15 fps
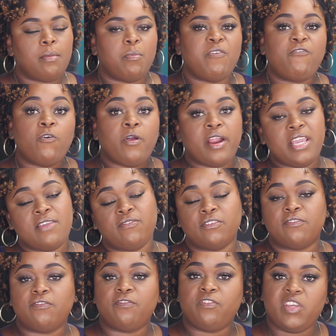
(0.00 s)
Before I
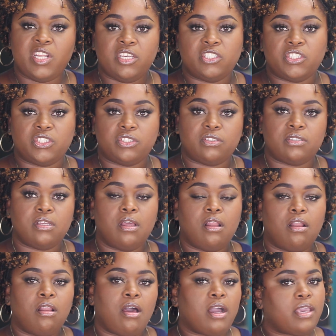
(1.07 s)
even finished
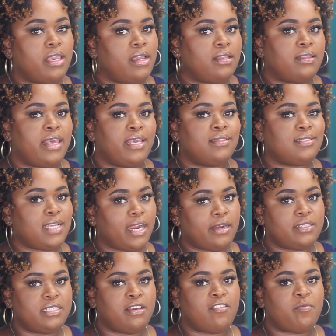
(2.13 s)
locking the
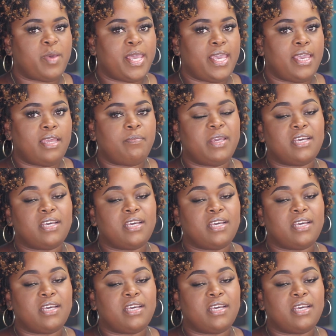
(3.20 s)
entirety of my head,